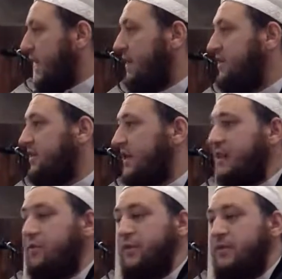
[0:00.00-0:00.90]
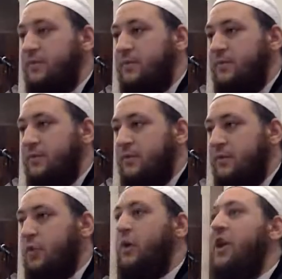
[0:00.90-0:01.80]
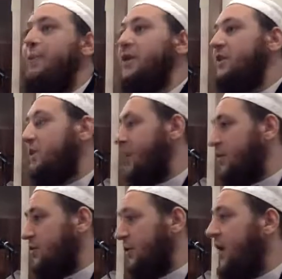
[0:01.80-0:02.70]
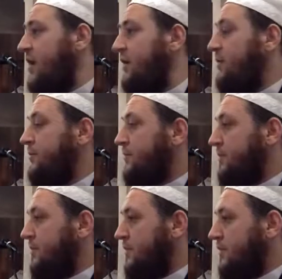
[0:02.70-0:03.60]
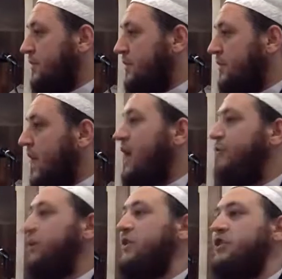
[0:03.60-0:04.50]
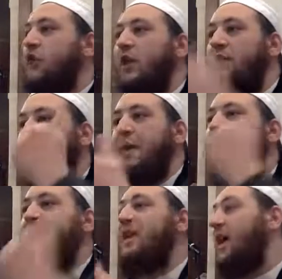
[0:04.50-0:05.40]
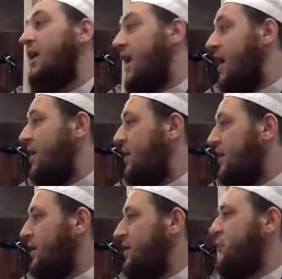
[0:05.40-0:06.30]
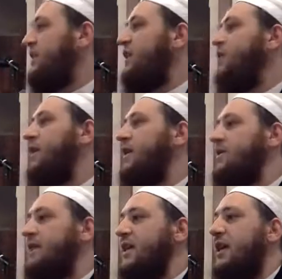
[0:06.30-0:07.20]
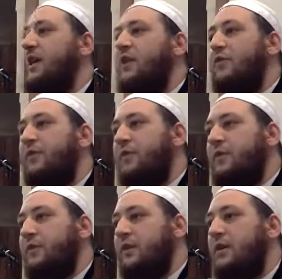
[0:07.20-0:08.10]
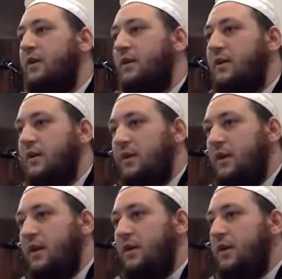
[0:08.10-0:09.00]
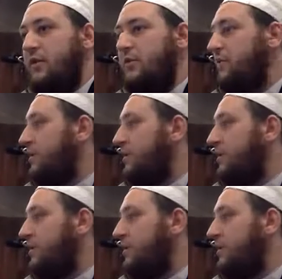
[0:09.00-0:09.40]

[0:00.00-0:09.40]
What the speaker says: Allah says another verse. Do we not ponder upon the Qur'an? And if it was surely from other than Allah, you would definitely see a lot of